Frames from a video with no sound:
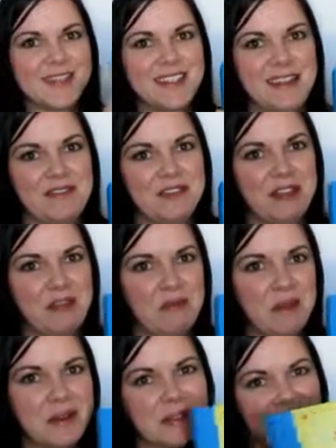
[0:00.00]
because I have a ton of
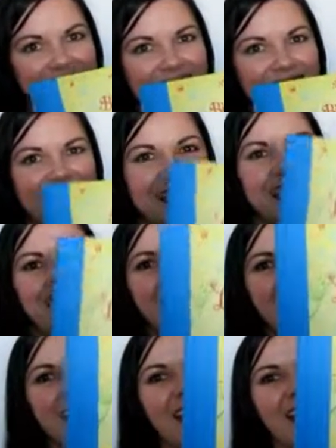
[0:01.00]
books
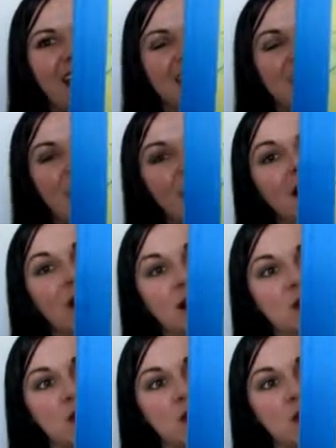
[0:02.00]
and a lot of